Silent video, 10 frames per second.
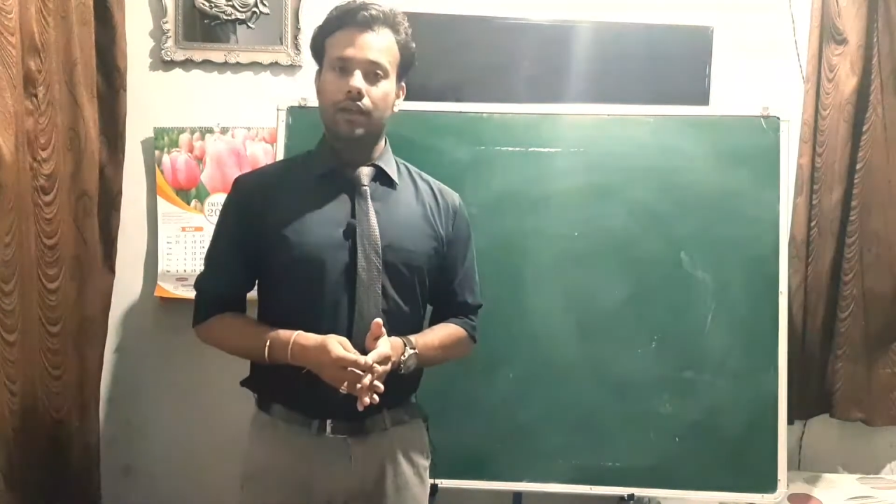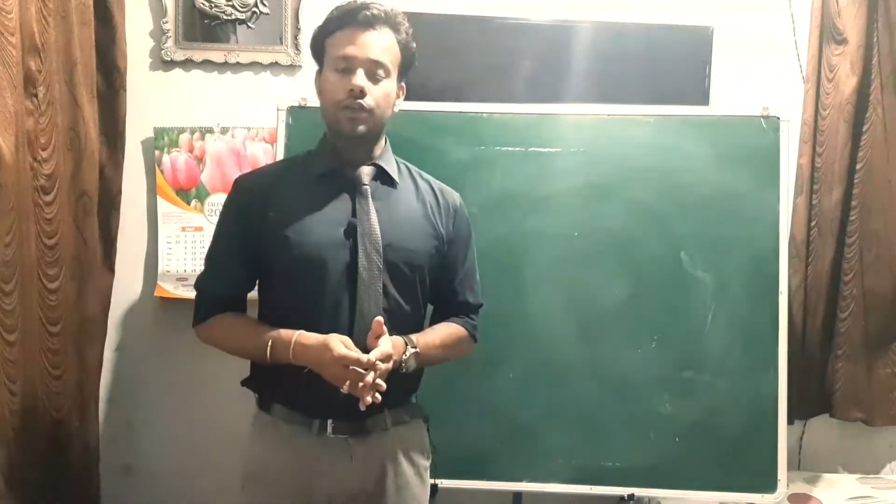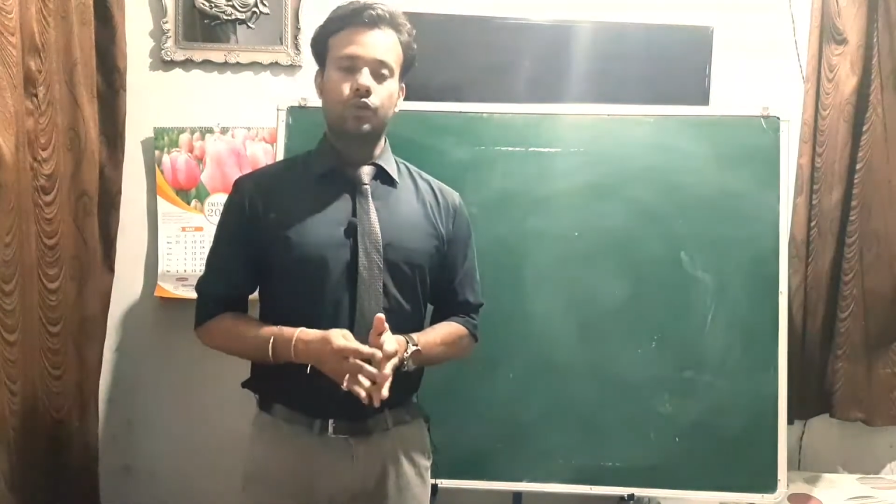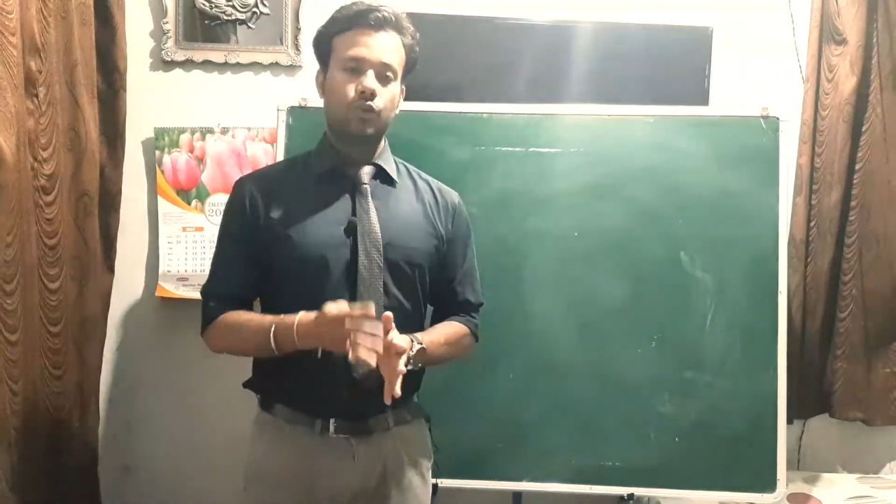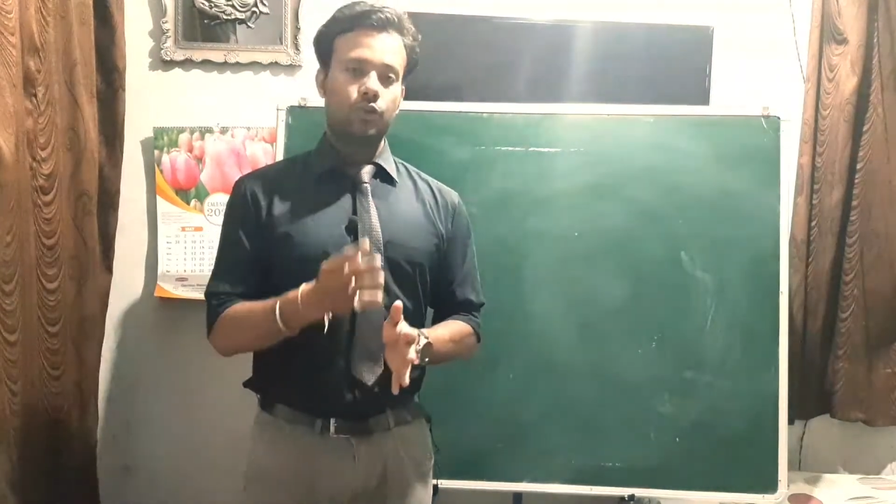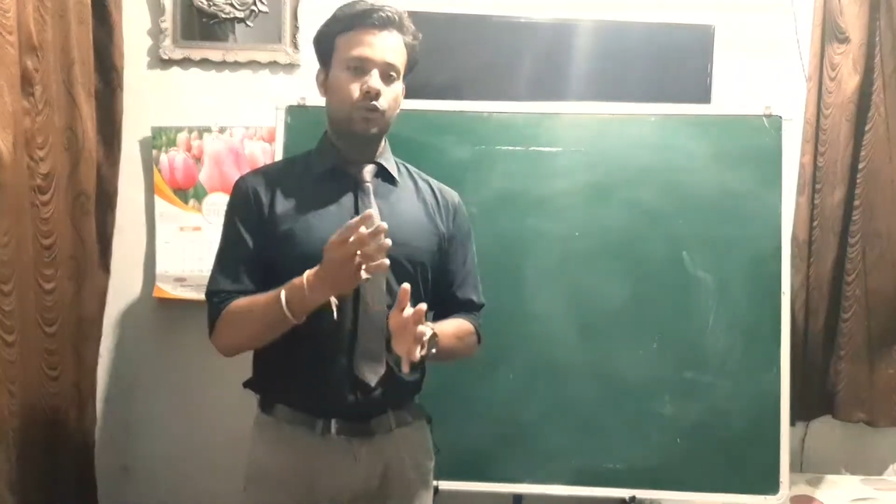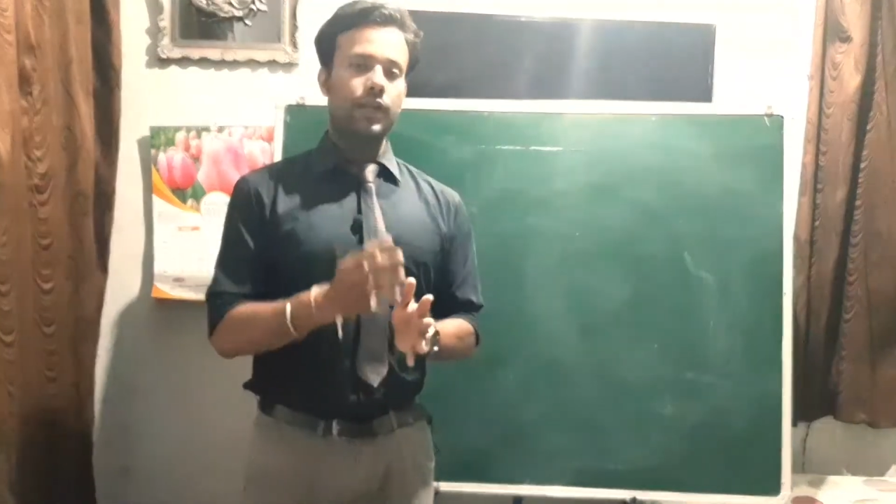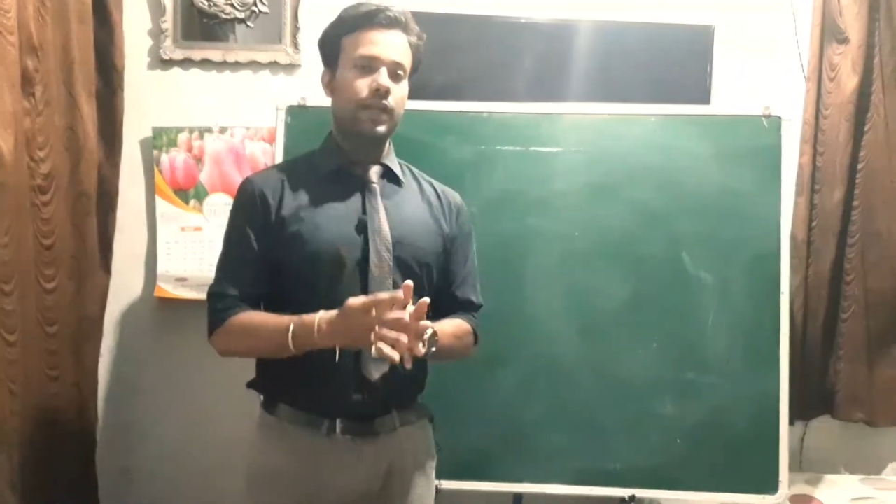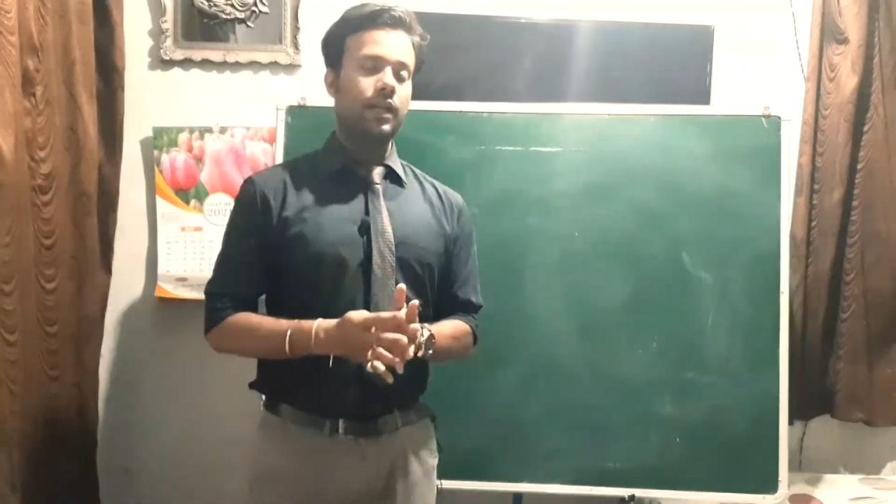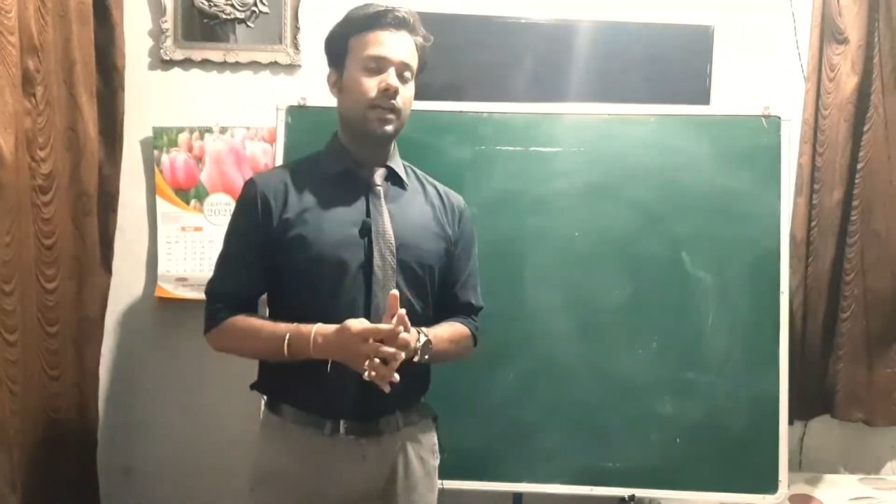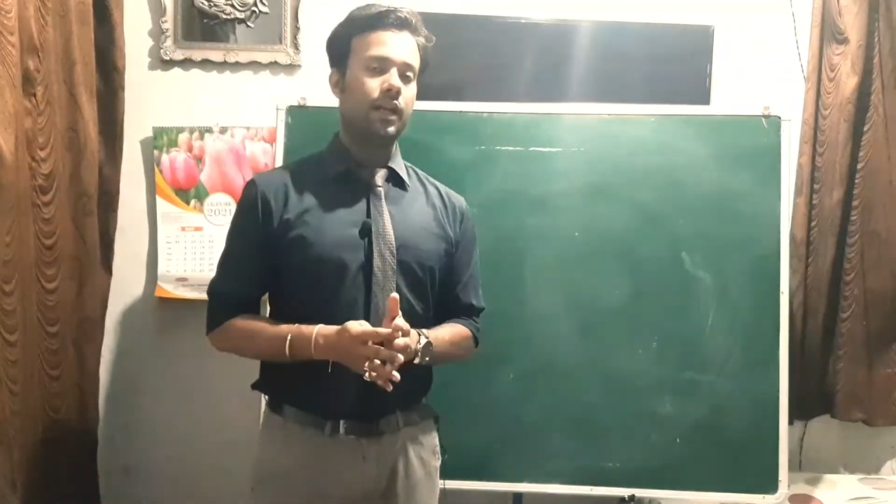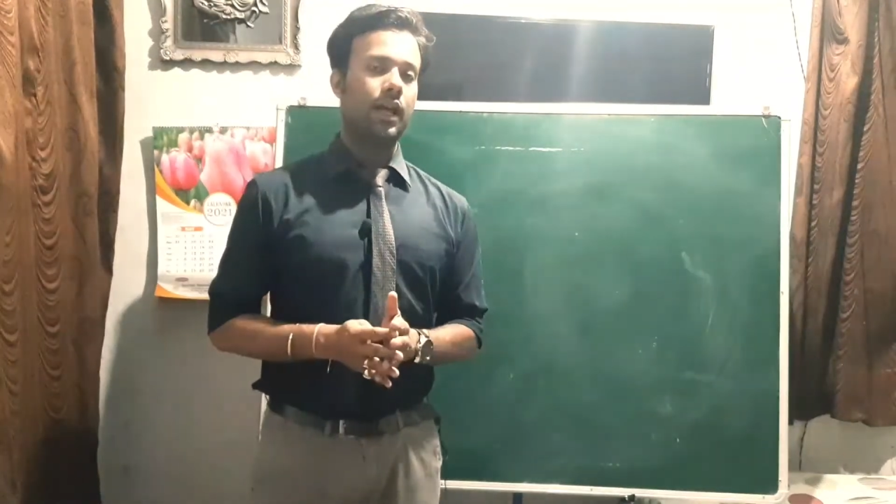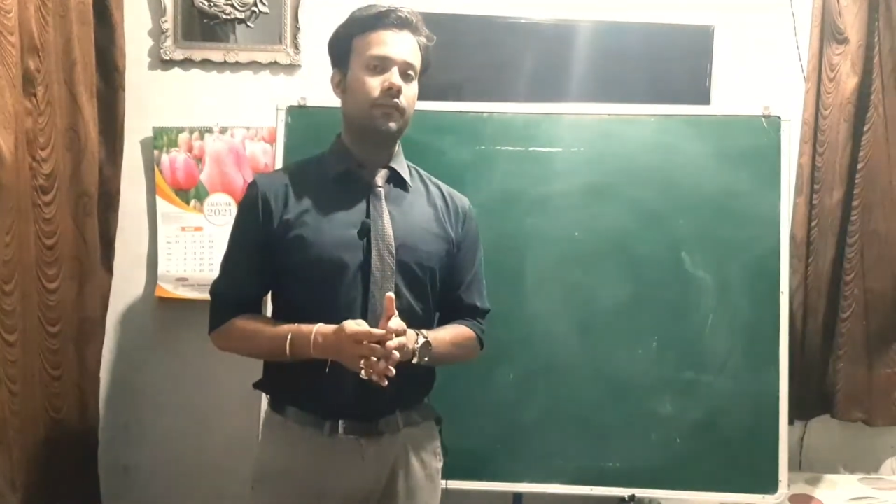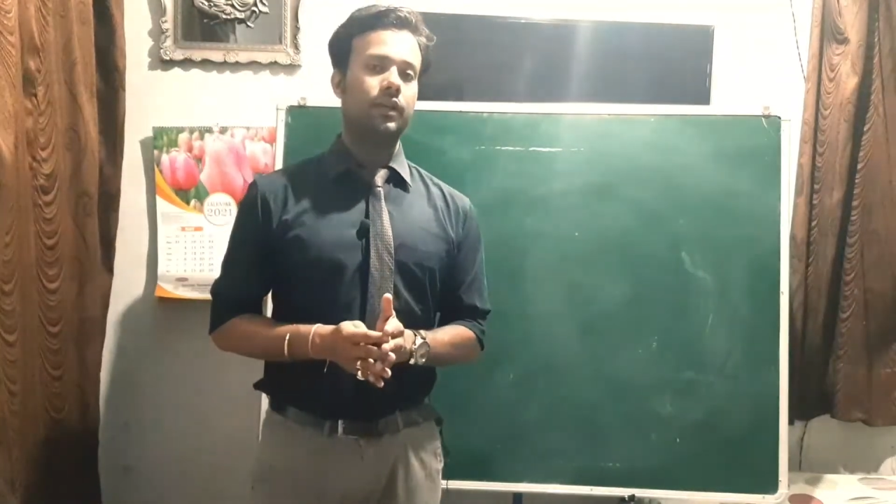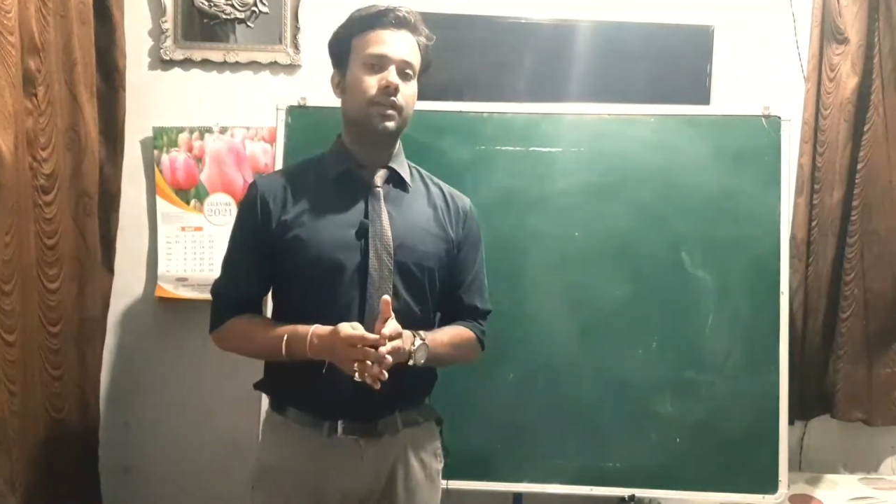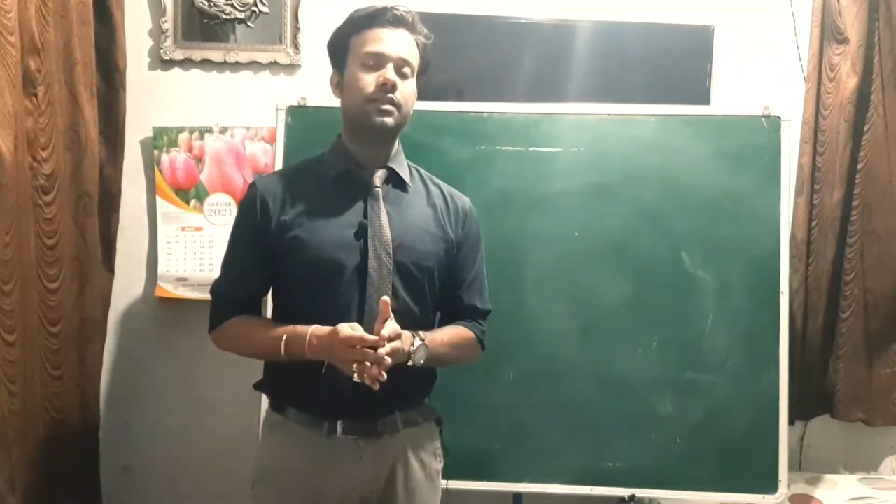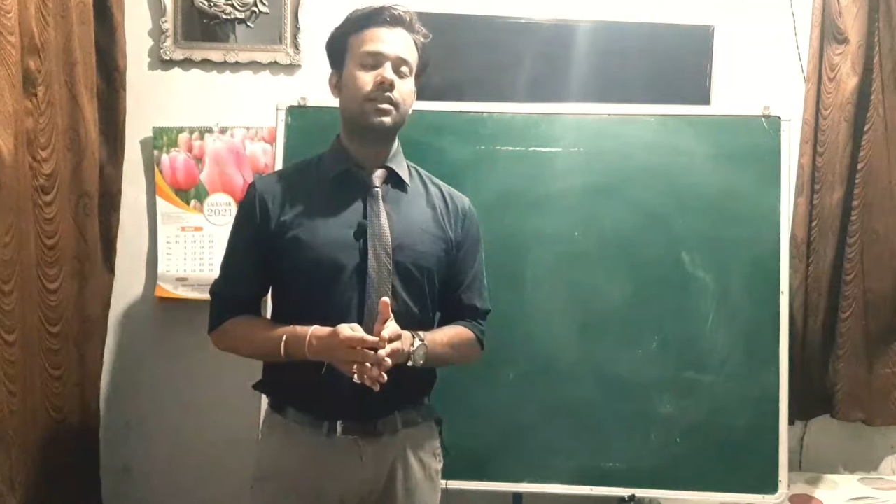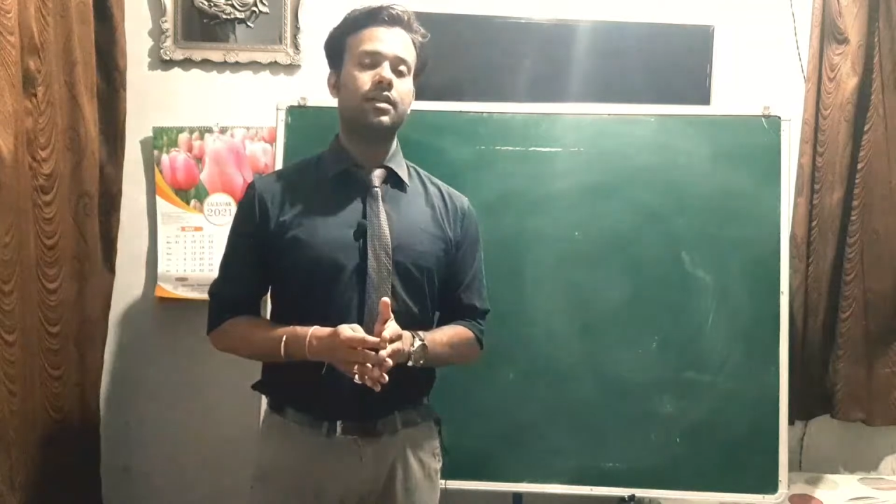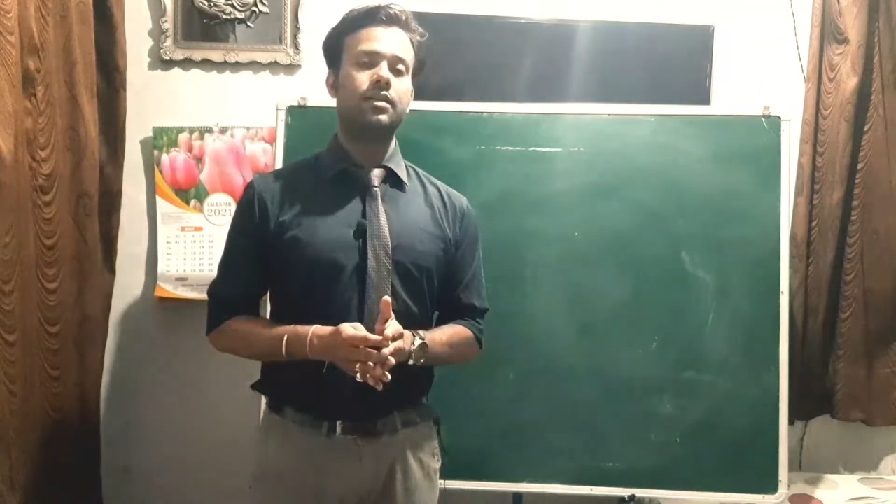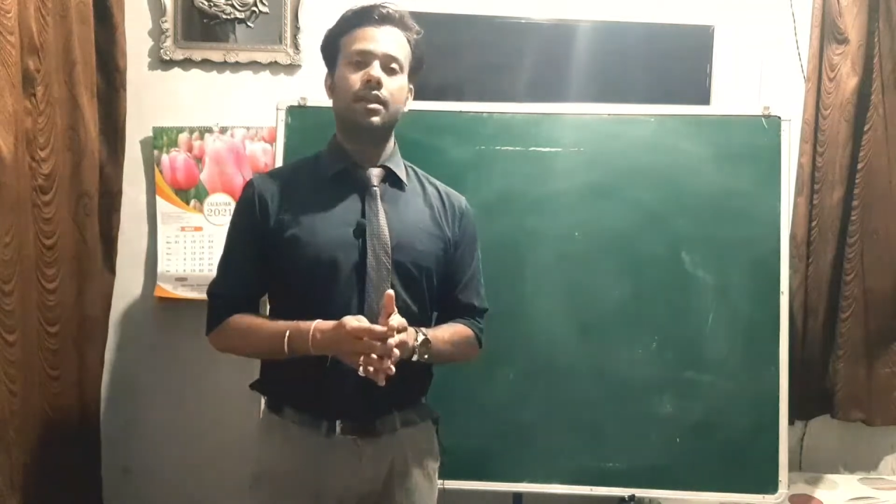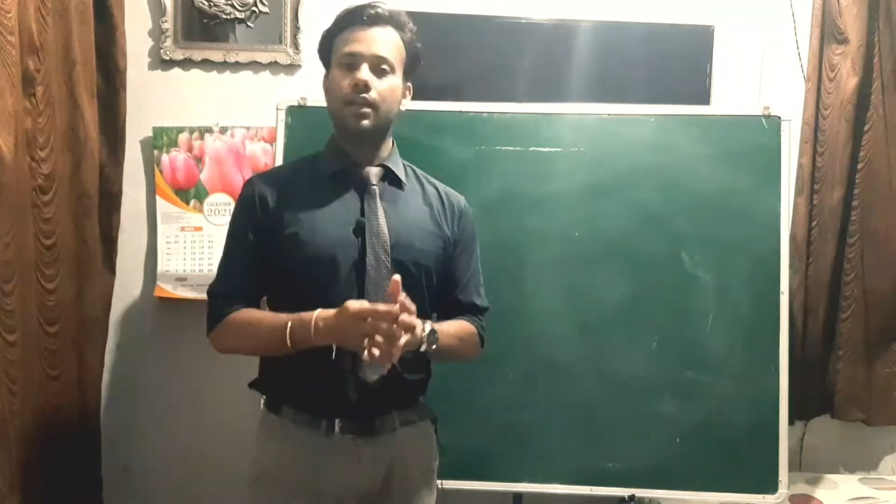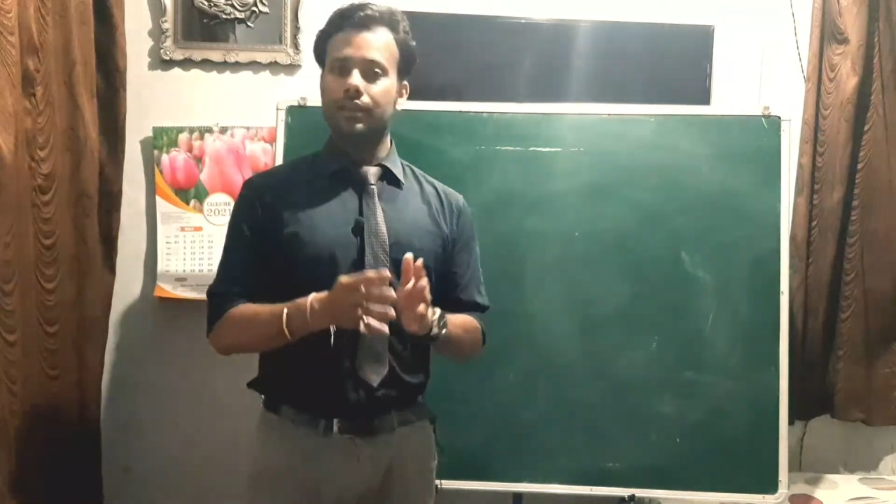So today I will discuss